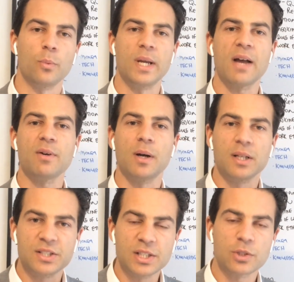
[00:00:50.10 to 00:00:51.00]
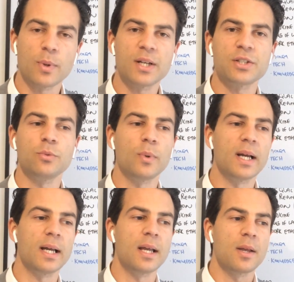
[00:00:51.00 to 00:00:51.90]
We have a situation
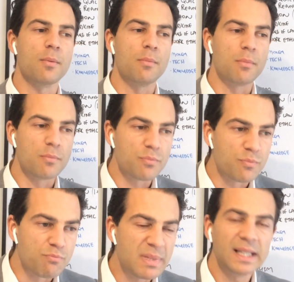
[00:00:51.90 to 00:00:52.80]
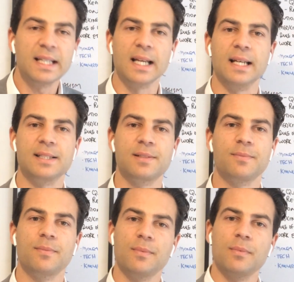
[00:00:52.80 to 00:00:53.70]
where millionaires,
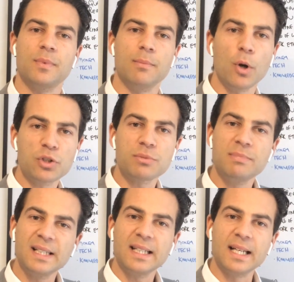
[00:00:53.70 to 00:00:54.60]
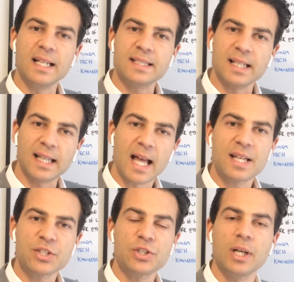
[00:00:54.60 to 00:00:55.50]
the most millionaires
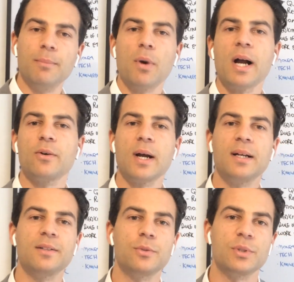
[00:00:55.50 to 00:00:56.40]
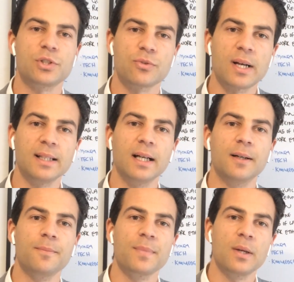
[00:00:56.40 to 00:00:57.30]
last year migrated to Australia.
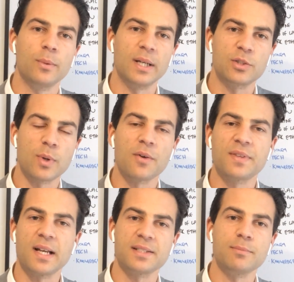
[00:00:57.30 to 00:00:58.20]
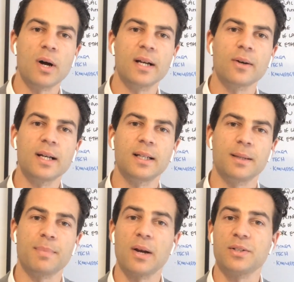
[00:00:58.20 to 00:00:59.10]
We had 12,000 migrate in
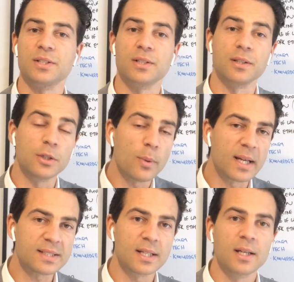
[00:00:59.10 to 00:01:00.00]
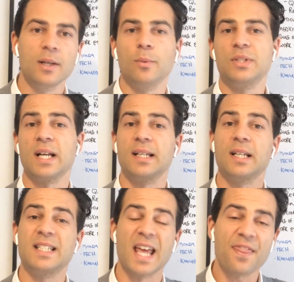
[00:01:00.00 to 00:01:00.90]
comparison to the US, which
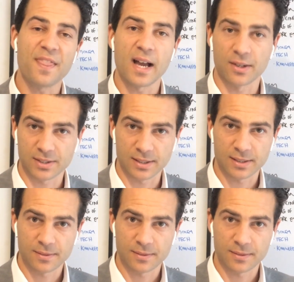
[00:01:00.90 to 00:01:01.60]
had 10,000.